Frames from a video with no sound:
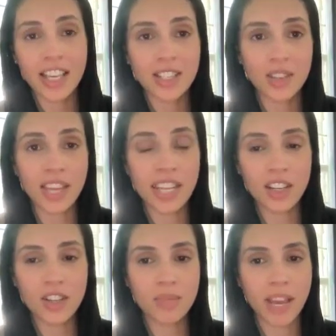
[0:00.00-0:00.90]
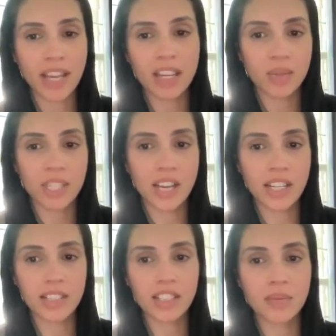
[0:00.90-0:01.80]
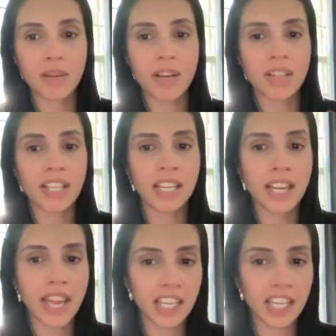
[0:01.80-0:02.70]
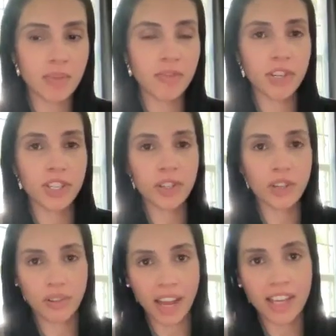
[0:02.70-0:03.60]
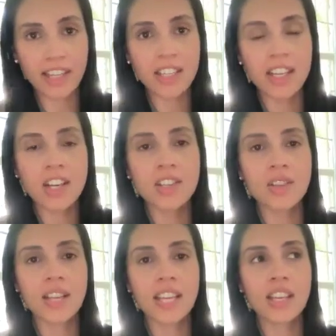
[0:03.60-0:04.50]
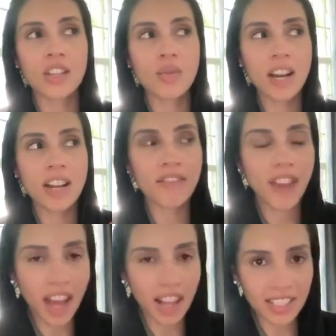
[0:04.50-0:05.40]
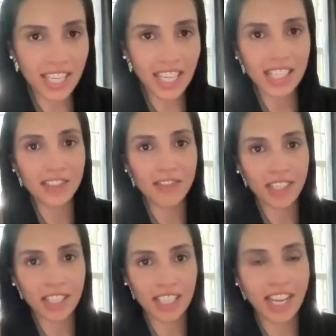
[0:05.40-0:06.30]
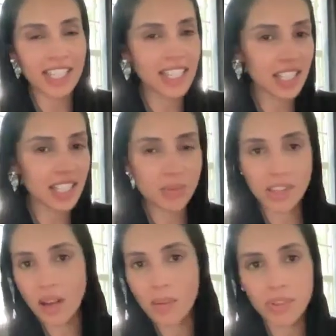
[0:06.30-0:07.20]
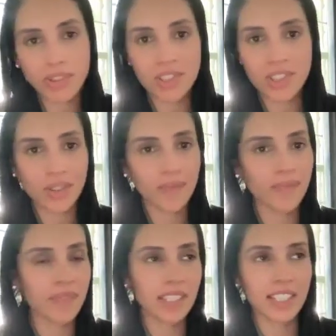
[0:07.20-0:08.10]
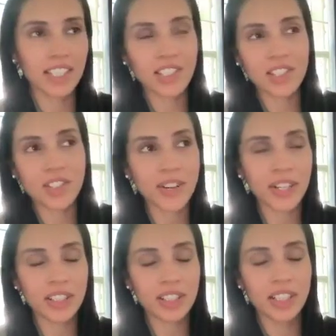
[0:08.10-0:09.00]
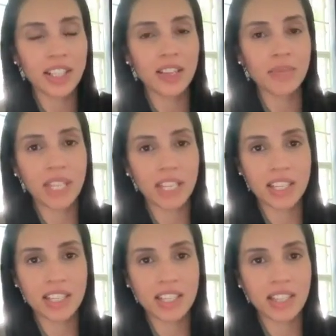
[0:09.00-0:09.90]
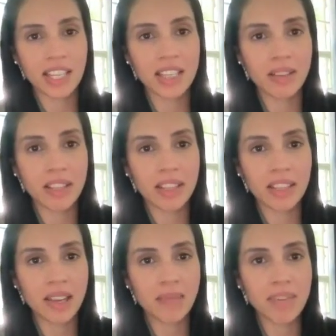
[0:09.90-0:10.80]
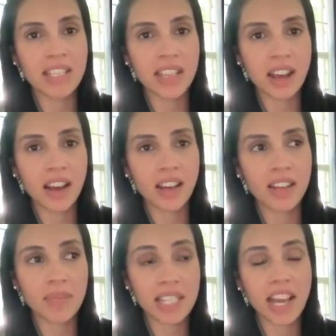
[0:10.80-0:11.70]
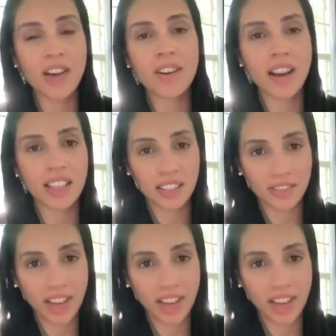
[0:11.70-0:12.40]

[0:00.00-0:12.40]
So then it goes back. I know we talked a little bit about connect before you correct. So like you want to validate the feeling. I see this with couples too. They just struggle because they miss out on the